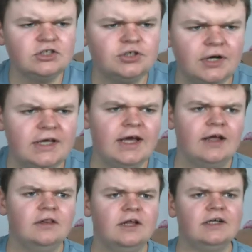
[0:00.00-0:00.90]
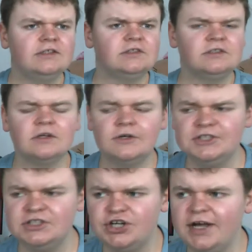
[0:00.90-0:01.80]
tricky. That's
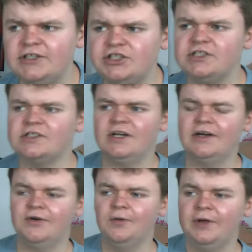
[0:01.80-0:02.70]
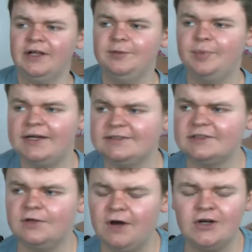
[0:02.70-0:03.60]
because it changes like on a weekly
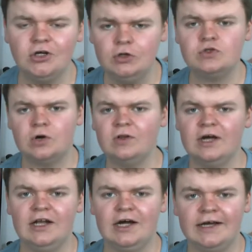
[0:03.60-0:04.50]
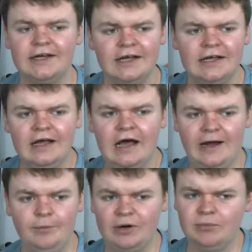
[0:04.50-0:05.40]
basis. I'll find a new song that I like
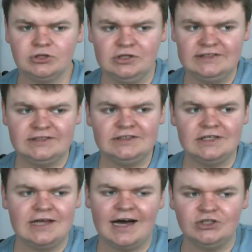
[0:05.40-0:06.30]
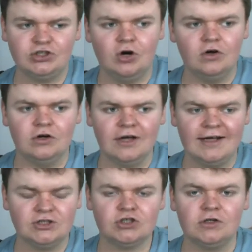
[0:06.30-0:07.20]
and I'll pretty much listen to that song
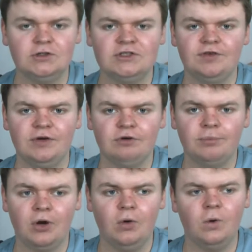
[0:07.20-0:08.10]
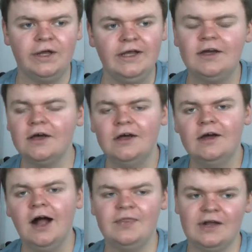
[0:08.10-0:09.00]
exclusively for about a week,
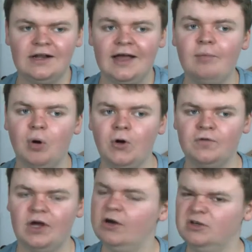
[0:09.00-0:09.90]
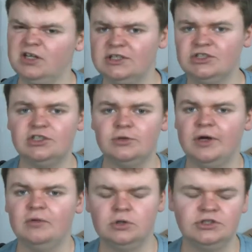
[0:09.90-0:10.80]
and then I'll get bored of it and only listen to
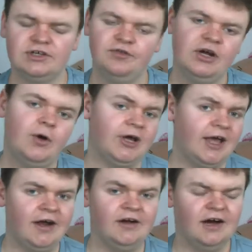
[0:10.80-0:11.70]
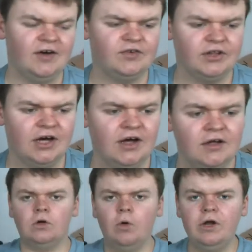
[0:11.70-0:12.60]
it once every now and again after that.
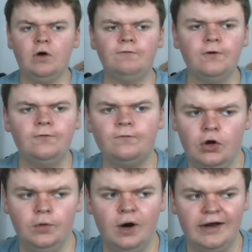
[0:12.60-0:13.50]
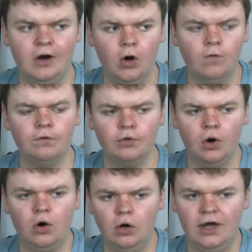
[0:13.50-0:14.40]
Going off of who I
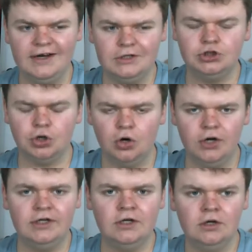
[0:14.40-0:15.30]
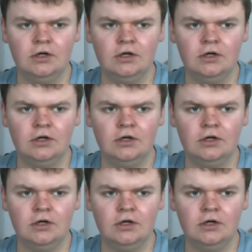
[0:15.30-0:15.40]
overall enjoy,